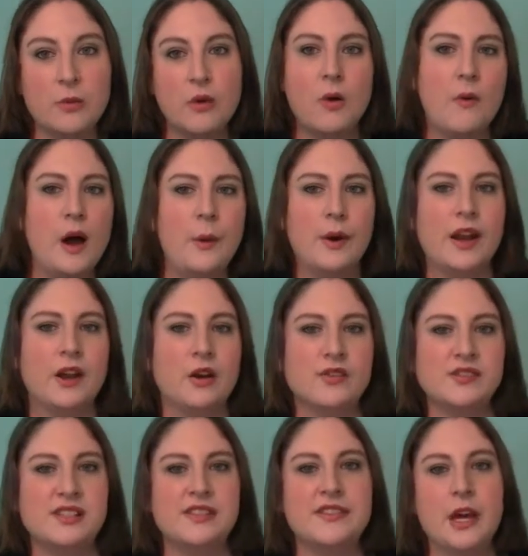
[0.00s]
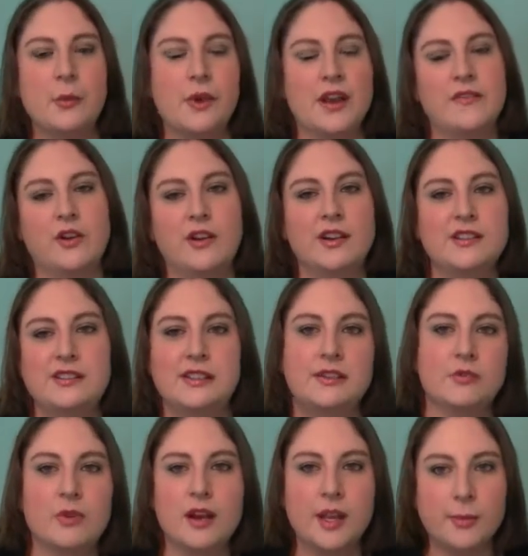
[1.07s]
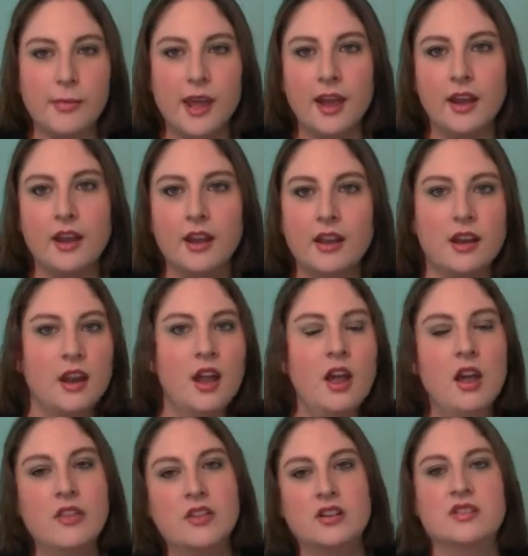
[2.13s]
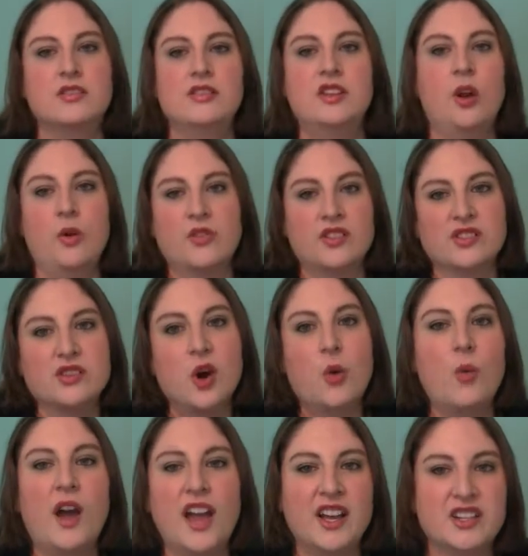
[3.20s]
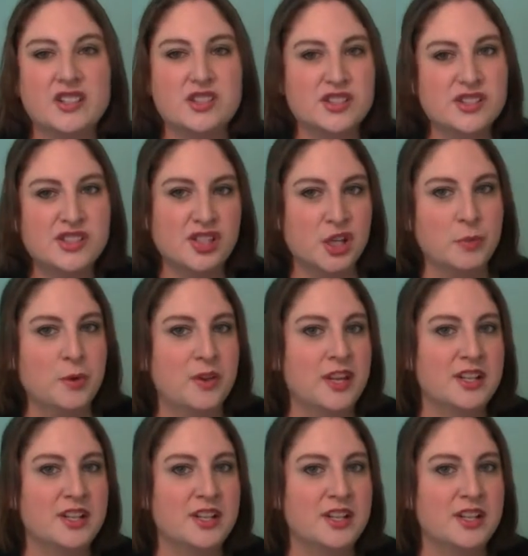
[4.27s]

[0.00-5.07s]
well, why would I go see that when I've already seen The Running Man and there, you know, there's no way it's just stupid.